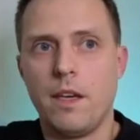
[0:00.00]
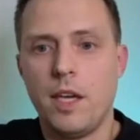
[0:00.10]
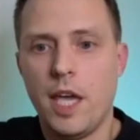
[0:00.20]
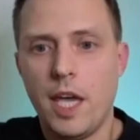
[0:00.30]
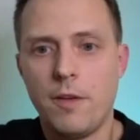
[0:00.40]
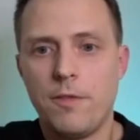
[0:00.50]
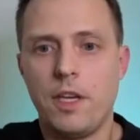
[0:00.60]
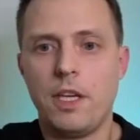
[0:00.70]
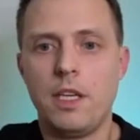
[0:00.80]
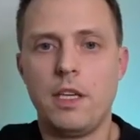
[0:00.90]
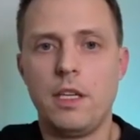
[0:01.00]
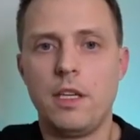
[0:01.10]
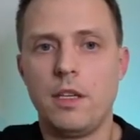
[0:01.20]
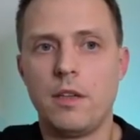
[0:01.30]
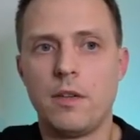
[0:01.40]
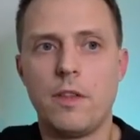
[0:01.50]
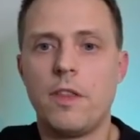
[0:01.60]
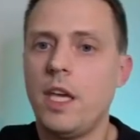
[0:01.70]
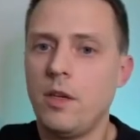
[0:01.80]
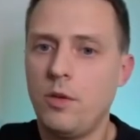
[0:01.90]
have a
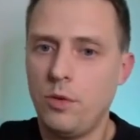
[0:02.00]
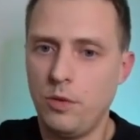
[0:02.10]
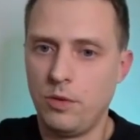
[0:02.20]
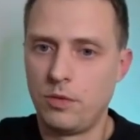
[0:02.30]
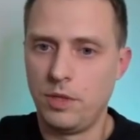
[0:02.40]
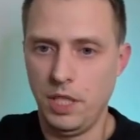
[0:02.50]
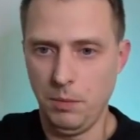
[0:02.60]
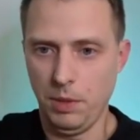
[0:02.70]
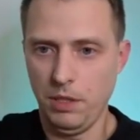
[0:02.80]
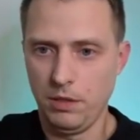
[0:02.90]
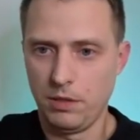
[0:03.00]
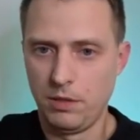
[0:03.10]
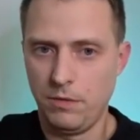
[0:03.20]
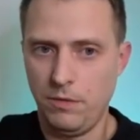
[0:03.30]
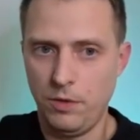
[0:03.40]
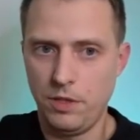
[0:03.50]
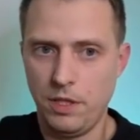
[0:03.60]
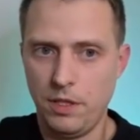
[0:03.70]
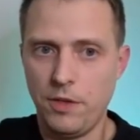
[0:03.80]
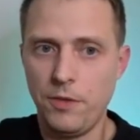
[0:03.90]
thank you emails for
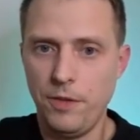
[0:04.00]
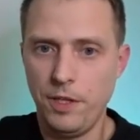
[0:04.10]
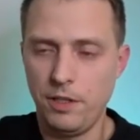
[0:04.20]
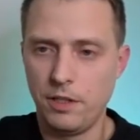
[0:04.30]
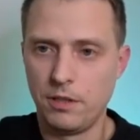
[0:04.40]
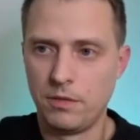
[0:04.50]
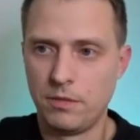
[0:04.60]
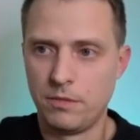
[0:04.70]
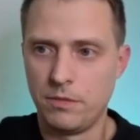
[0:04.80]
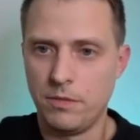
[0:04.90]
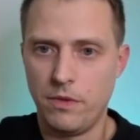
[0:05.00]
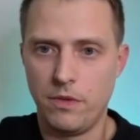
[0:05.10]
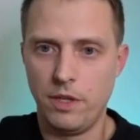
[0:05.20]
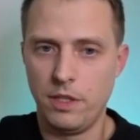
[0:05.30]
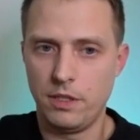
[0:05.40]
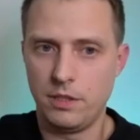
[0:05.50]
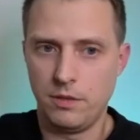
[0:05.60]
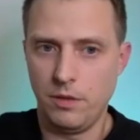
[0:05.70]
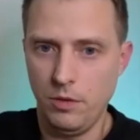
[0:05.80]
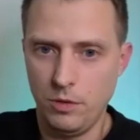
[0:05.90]
the referral. There's
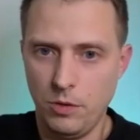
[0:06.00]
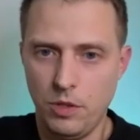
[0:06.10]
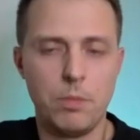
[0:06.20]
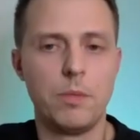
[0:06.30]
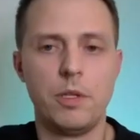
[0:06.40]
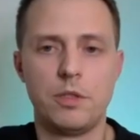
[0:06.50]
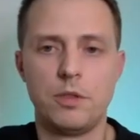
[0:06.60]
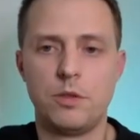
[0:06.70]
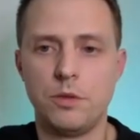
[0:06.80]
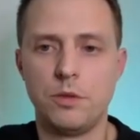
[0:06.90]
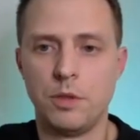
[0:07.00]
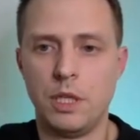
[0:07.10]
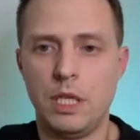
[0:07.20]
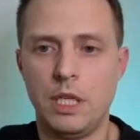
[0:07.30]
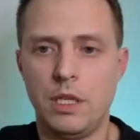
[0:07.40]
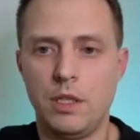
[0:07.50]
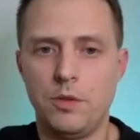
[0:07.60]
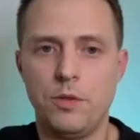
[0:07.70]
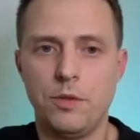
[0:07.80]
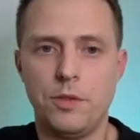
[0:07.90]
also capability to
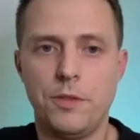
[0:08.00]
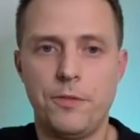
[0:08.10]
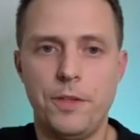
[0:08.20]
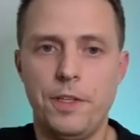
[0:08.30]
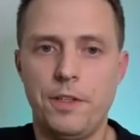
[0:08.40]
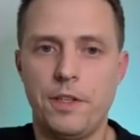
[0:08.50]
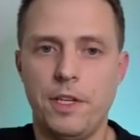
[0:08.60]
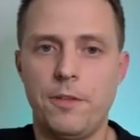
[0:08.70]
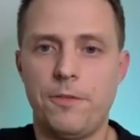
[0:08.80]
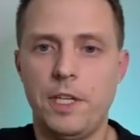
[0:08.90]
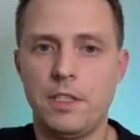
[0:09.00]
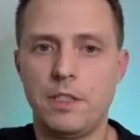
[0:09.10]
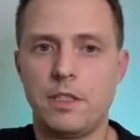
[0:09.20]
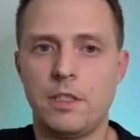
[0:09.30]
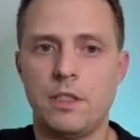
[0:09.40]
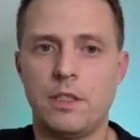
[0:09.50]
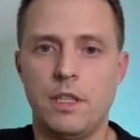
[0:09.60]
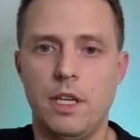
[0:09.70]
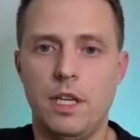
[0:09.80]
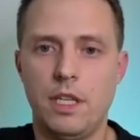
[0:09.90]
refer a friend,
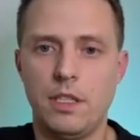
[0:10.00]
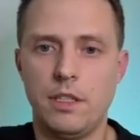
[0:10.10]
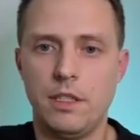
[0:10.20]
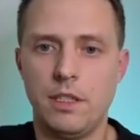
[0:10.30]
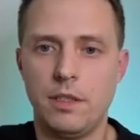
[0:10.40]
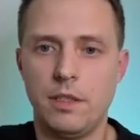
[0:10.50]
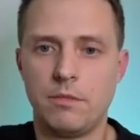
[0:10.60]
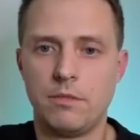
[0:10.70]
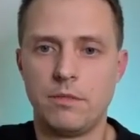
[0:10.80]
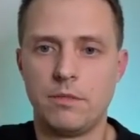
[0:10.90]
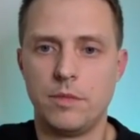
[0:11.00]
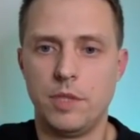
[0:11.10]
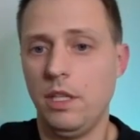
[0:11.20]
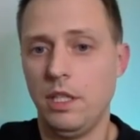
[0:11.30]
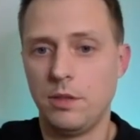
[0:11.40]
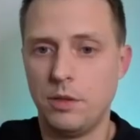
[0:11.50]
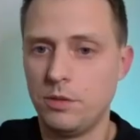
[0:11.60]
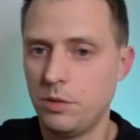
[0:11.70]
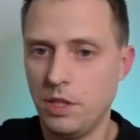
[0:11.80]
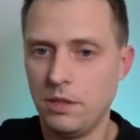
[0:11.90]
and yeah, later
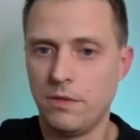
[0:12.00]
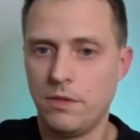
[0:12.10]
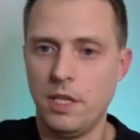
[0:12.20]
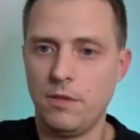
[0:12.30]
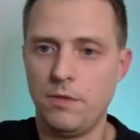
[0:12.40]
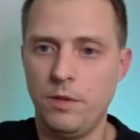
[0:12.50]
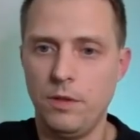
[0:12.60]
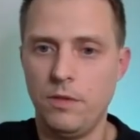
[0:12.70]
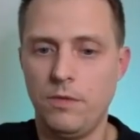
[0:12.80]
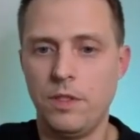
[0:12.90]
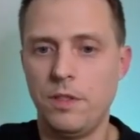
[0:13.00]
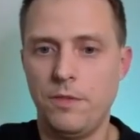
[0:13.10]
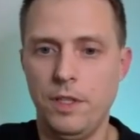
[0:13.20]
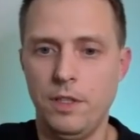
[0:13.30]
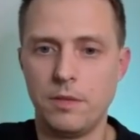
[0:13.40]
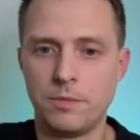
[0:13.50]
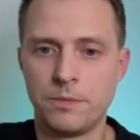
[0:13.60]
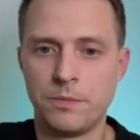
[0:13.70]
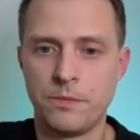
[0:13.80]
on you can thank for the referral.